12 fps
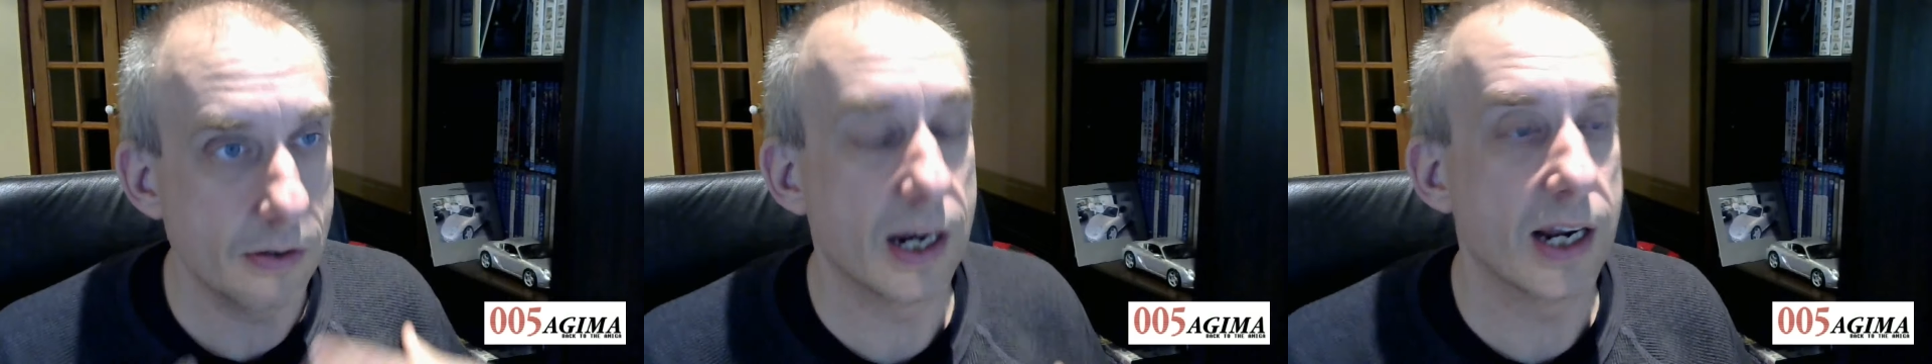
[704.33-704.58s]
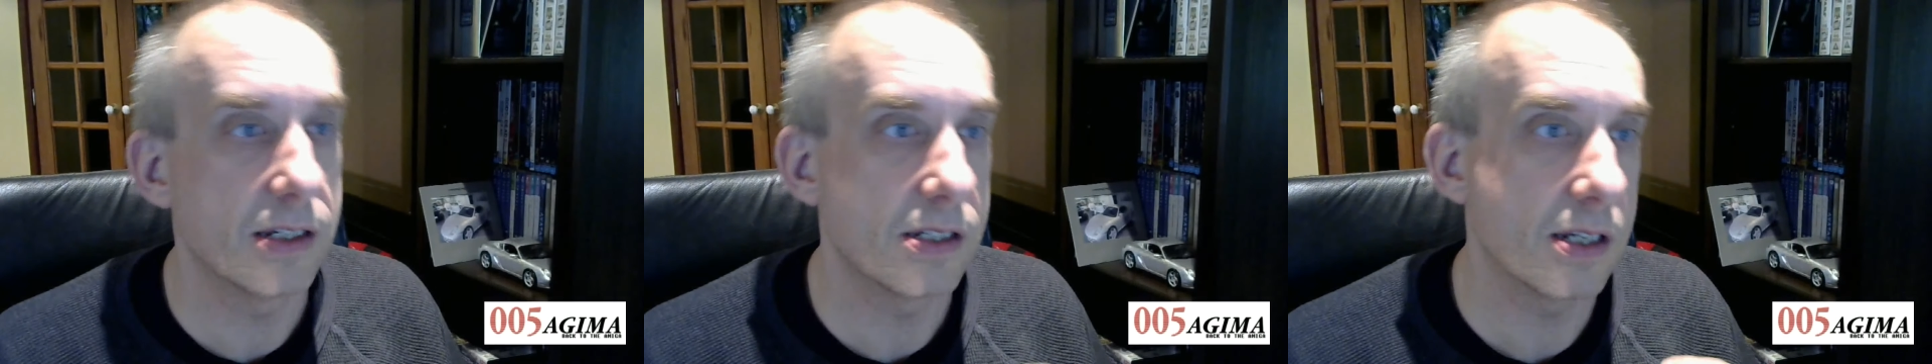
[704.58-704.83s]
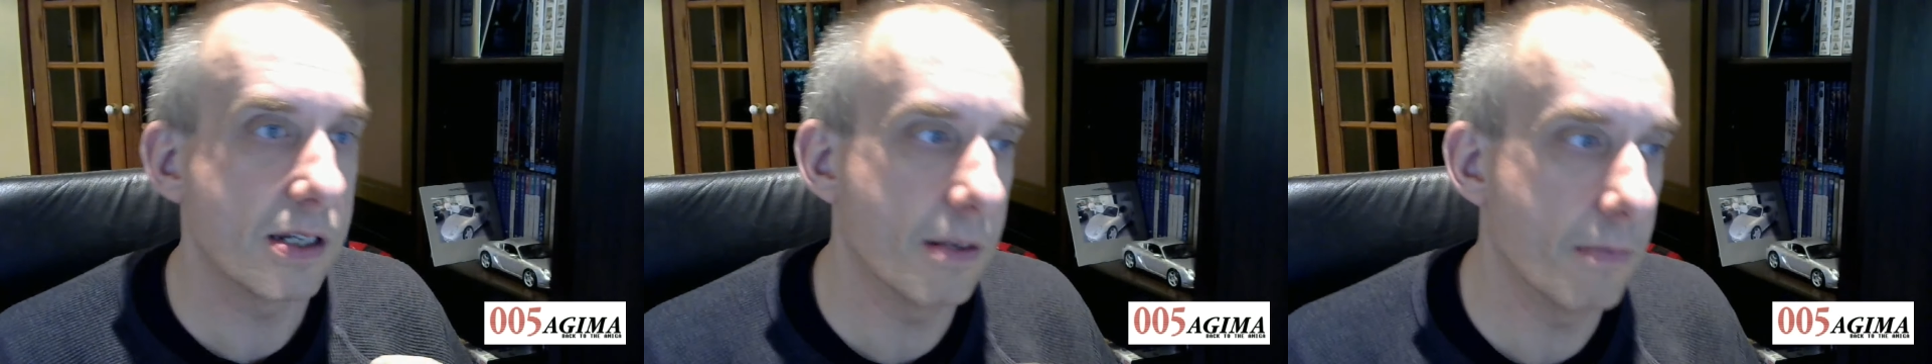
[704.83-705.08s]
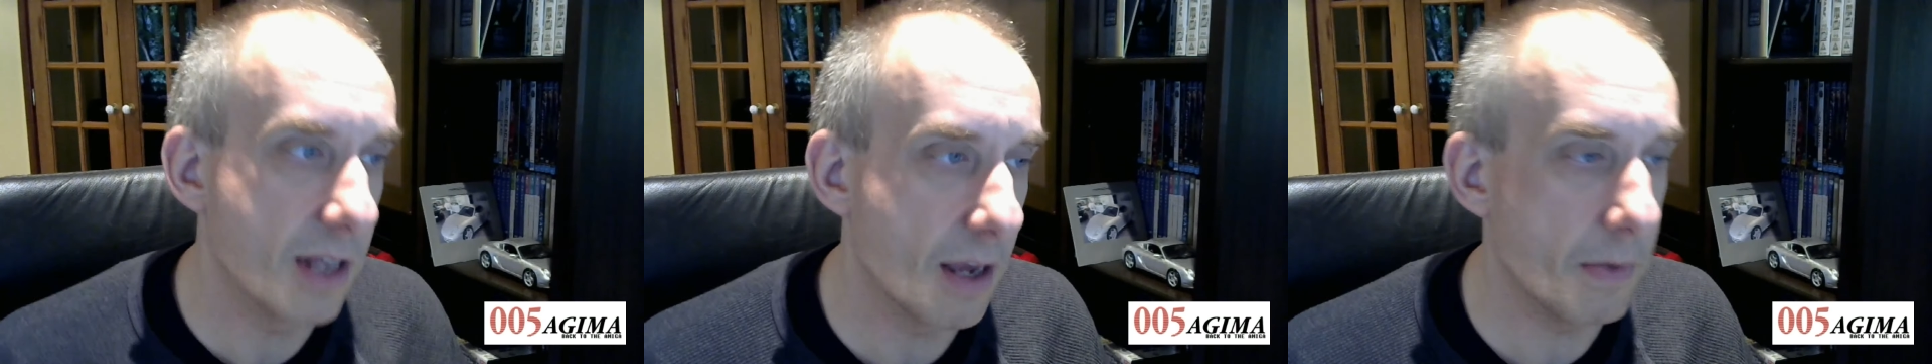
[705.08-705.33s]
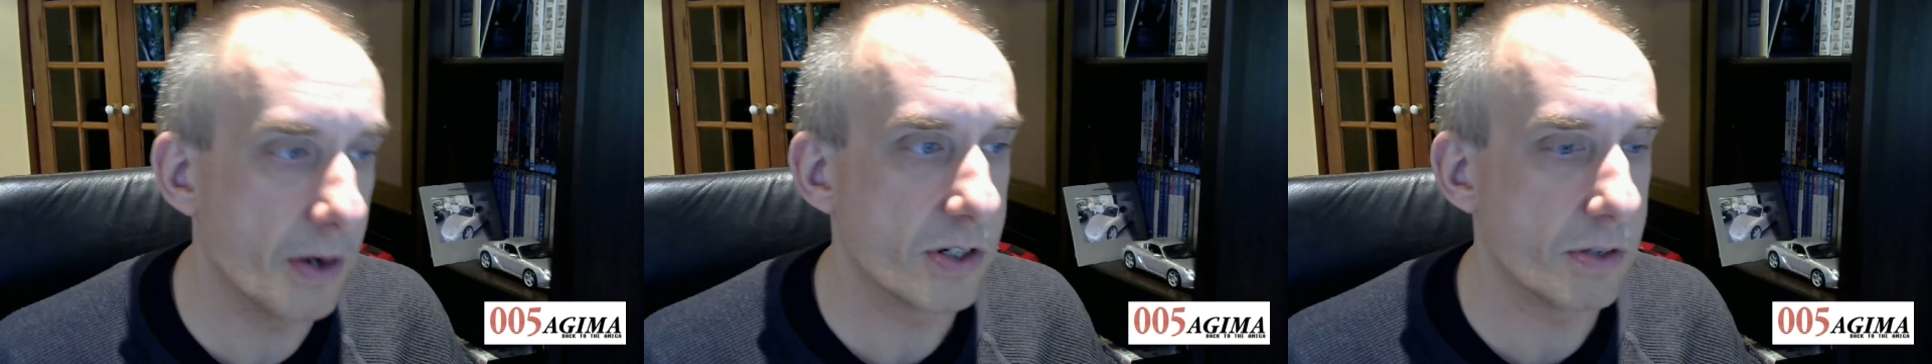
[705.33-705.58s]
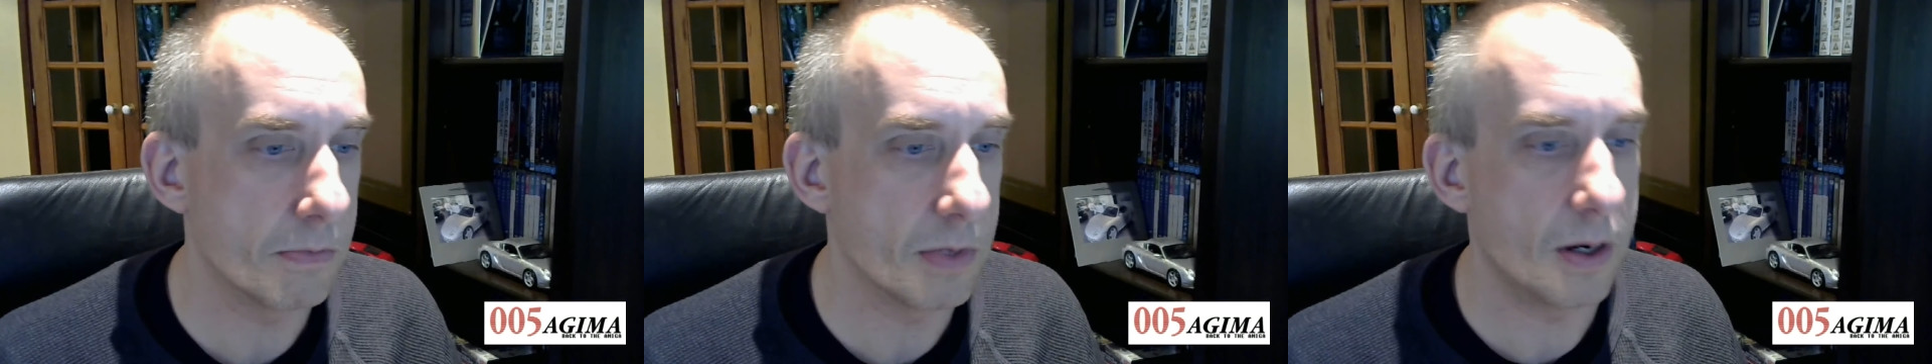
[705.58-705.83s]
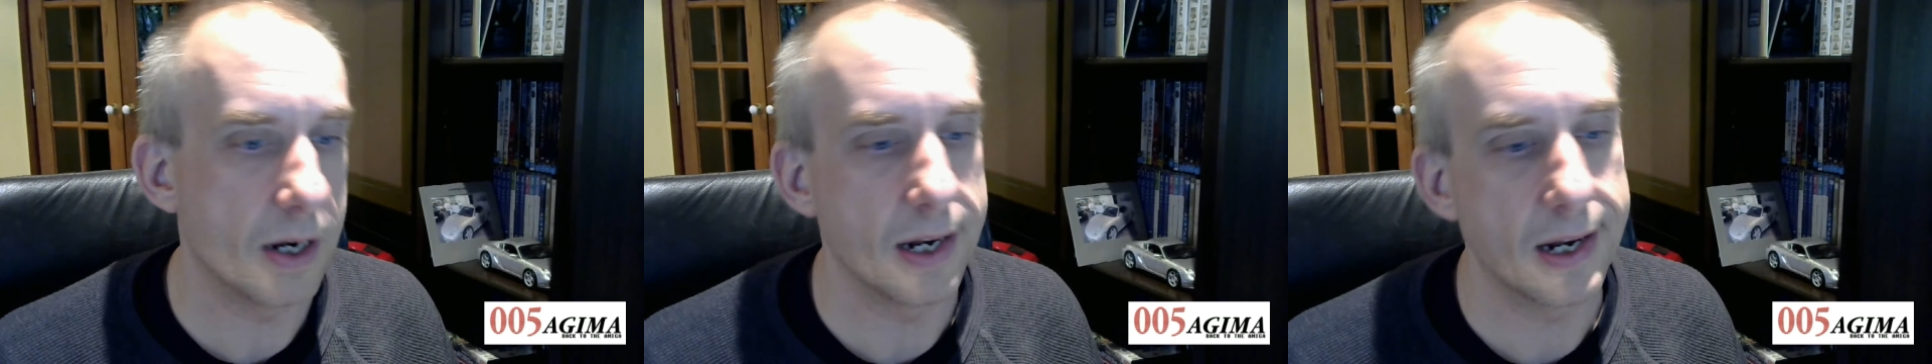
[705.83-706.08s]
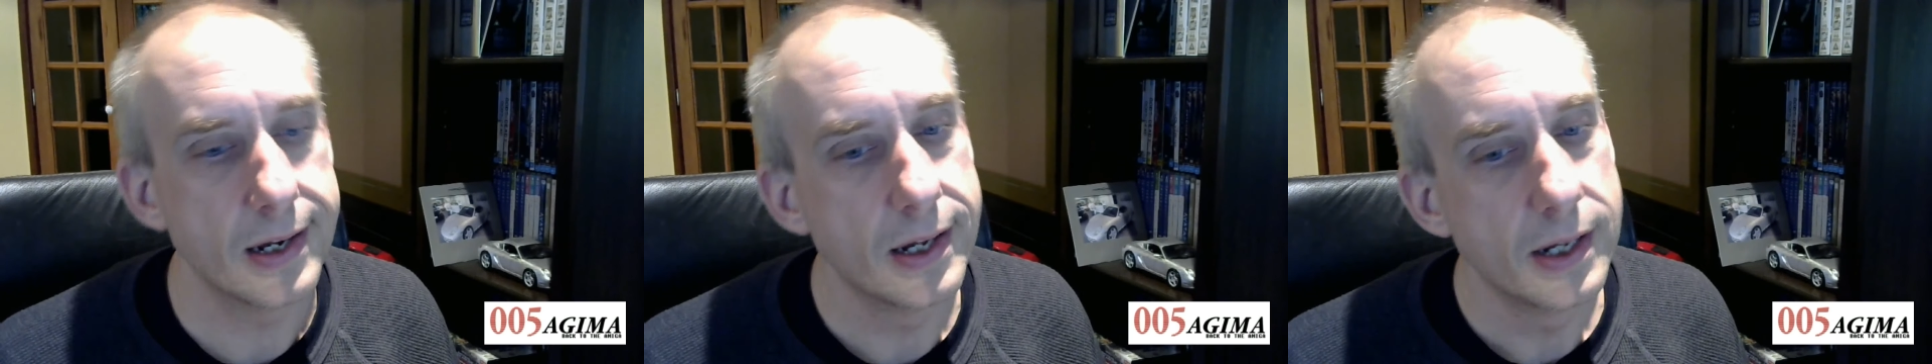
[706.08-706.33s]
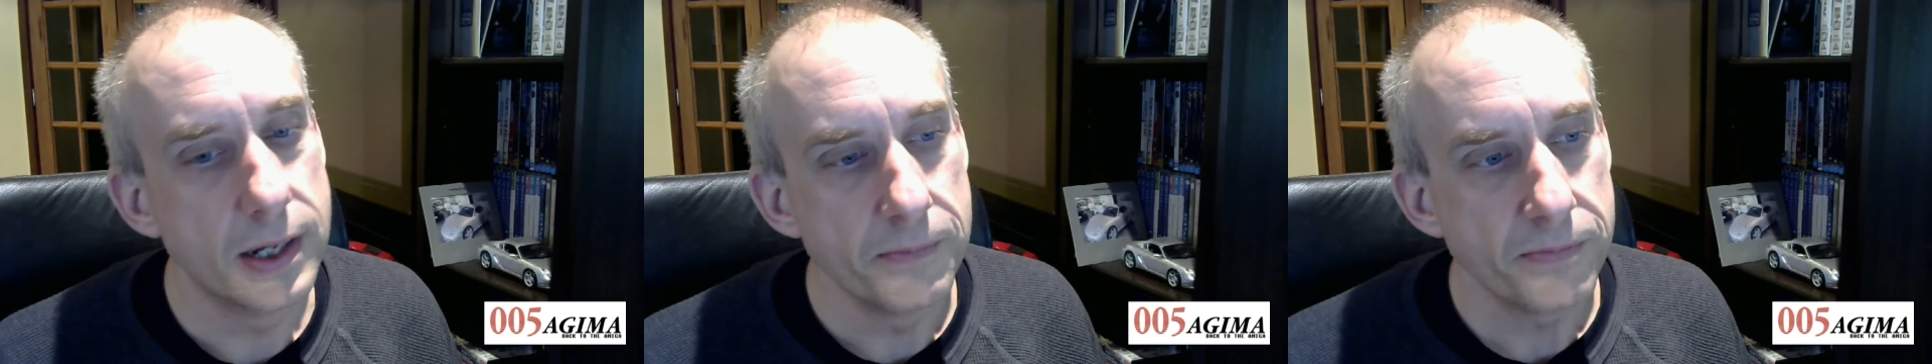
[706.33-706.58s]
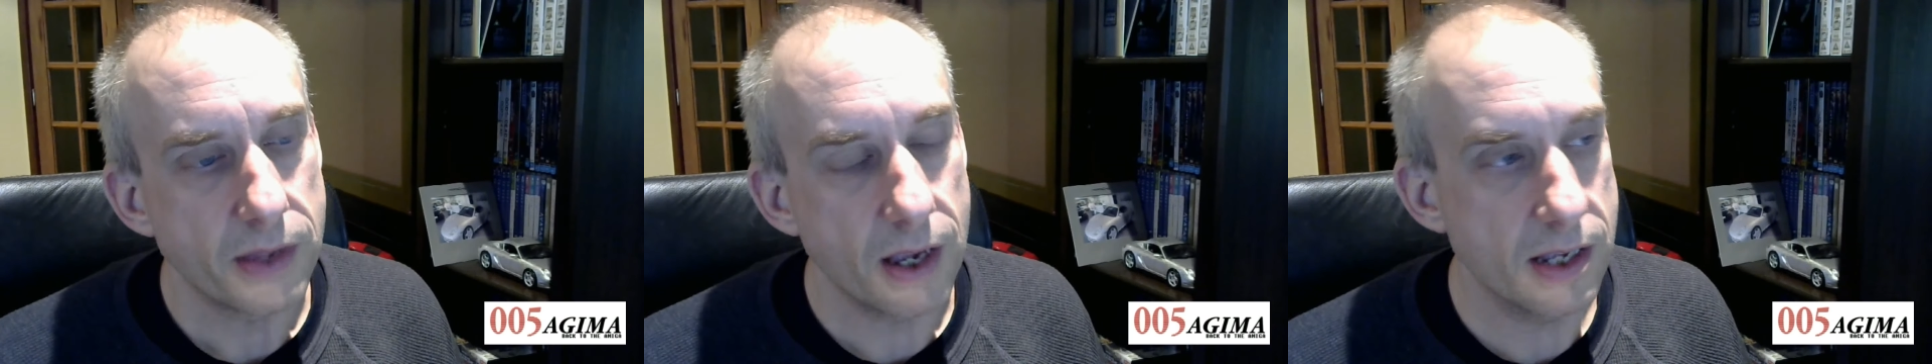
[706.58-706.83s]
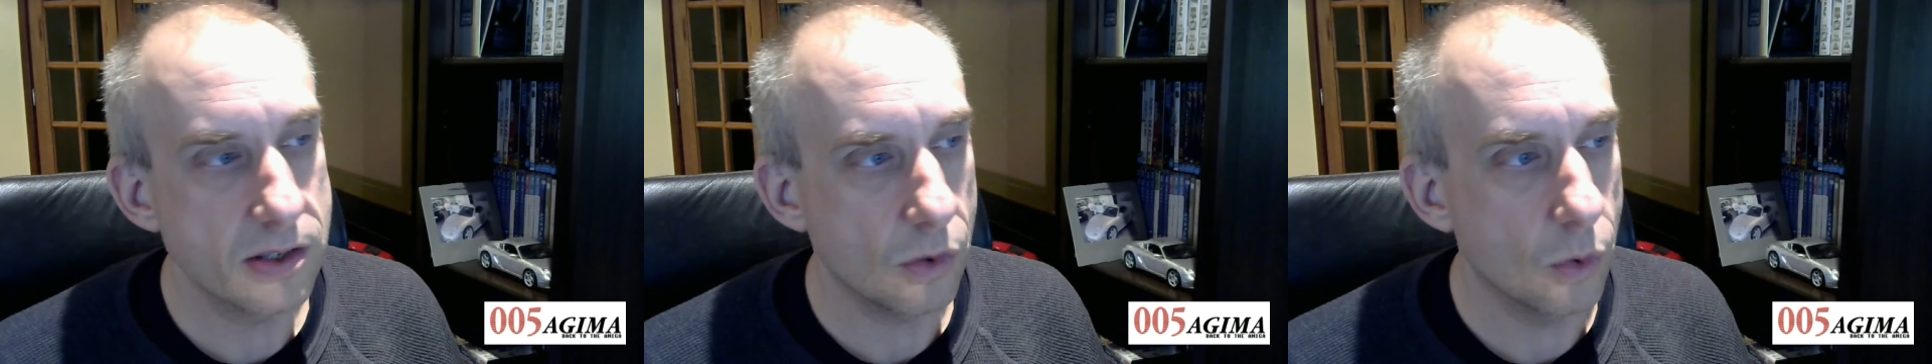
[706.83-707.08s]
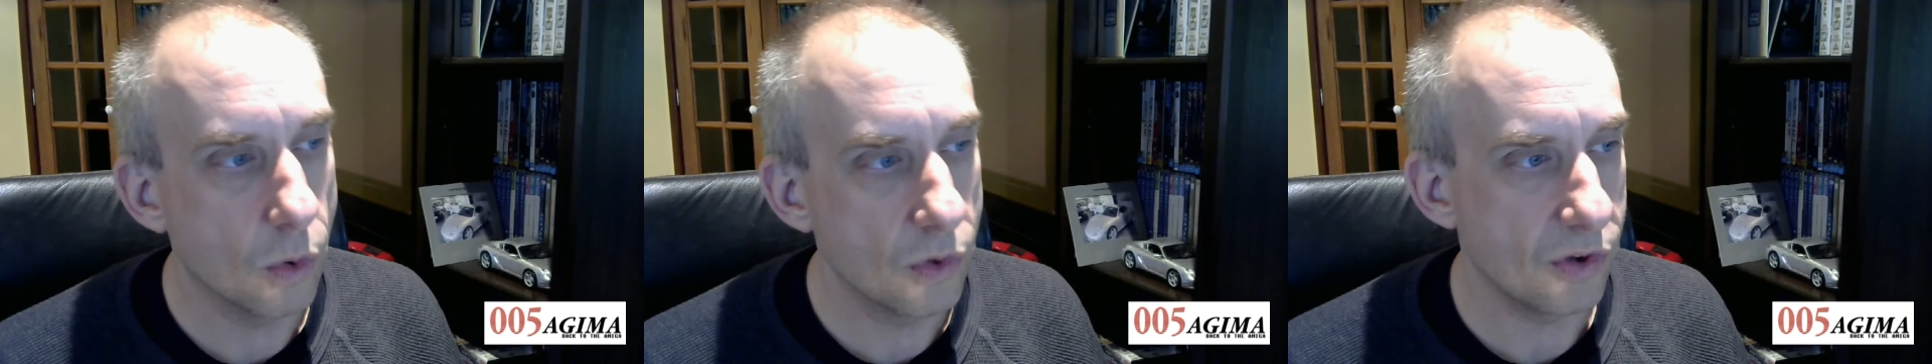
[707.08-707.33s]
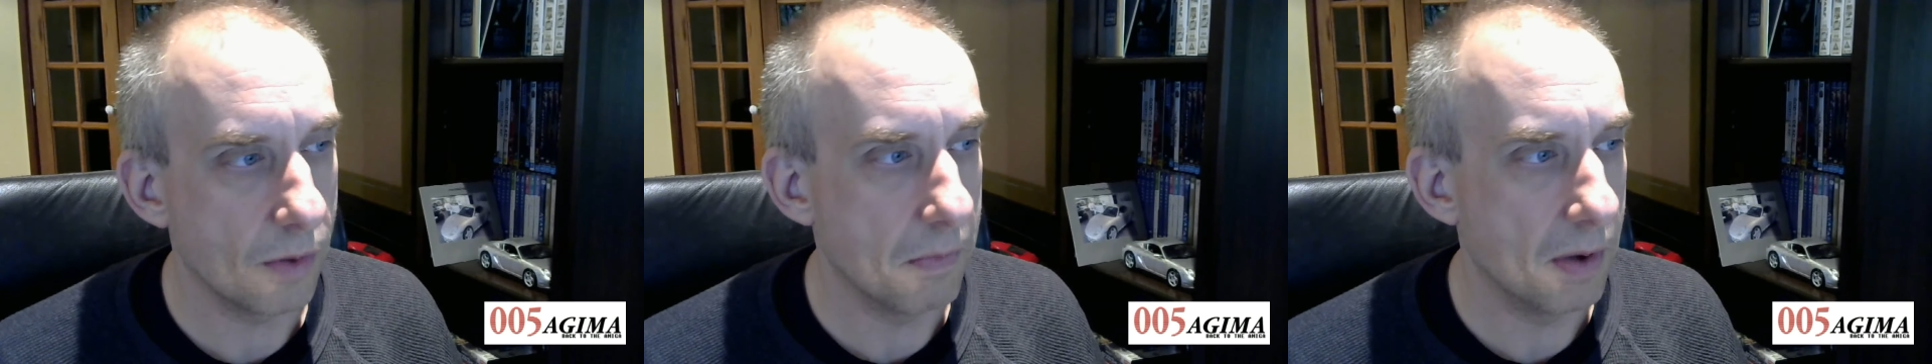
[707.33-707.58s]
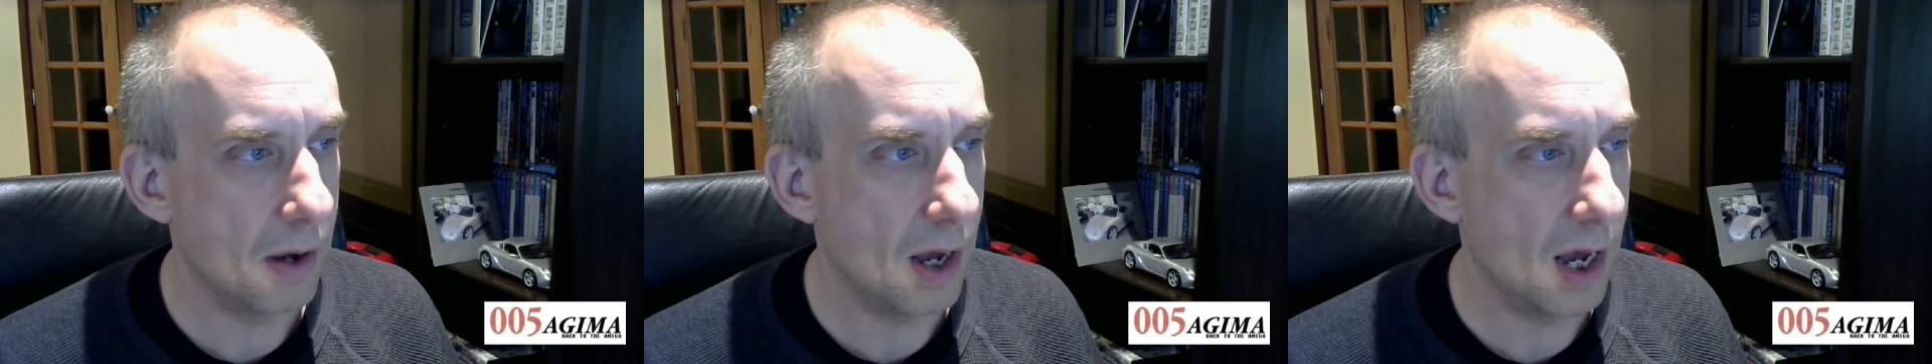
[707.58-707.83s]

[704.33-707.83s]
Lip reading: and it's the emotion behind it is awesome.